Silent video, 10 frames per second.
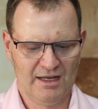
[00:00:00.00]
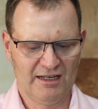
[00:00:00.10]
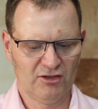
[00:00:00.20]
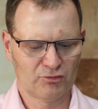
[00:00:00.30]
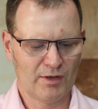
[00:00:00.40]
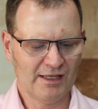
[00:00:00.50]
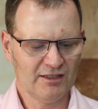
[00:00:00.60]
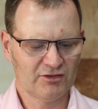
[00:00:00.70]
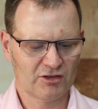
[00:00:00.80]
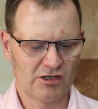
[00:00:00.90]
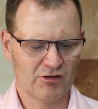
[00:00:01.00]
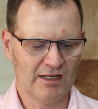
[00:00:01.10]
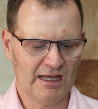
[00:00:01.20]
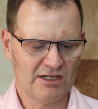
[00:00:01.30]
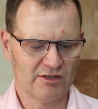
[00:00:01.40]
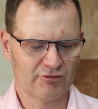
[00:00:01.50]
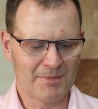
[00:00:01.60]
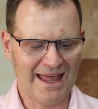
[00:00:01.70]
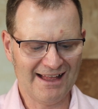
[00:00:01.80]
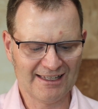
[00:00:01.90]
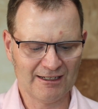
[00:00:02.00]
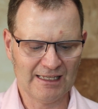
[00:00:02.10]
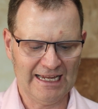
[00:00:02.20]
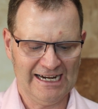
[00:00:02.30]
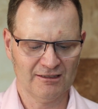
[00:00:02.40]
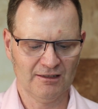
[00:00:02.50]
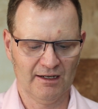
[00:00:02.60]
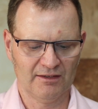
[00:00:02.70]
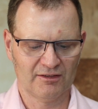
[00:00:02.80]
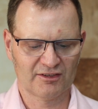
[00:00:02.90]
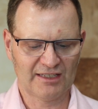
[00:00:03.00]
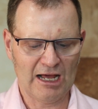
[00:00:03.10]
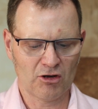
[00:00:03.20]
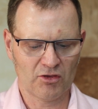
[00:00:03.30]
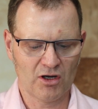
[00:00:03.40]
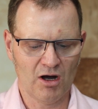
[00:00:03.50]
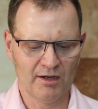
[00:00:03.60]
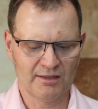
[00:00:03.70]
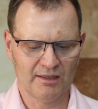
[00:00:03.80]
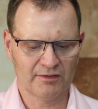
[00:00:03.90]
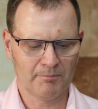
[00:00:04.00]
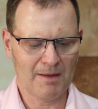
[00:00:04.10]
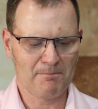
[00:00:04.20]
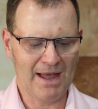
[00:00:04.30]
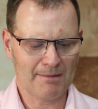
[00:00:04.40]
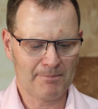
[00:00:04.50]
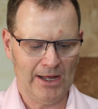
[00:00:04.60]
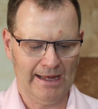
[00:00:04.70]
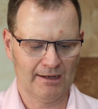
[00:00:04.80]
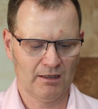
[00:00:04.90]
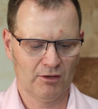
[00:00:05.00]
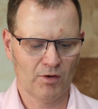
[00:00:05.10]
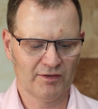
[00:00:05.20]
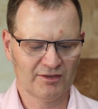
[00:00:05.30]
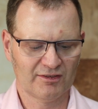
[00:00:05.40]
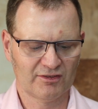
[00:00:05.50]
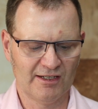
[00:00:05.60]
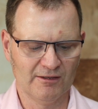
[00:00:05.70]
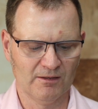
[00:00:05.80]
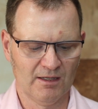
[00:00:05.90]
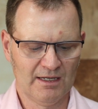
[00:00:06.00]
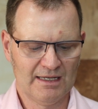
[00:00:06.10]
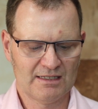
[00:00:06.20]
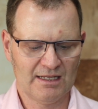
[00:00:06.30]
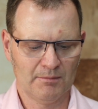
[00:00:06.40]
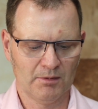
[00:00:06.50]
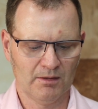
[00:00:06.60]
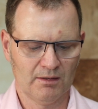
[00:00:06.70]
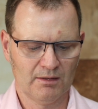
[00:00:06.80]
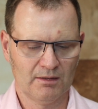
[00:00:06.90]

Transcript: an Israeli security agent from El Al Airlines scattered the contents of my backpack across a steel table.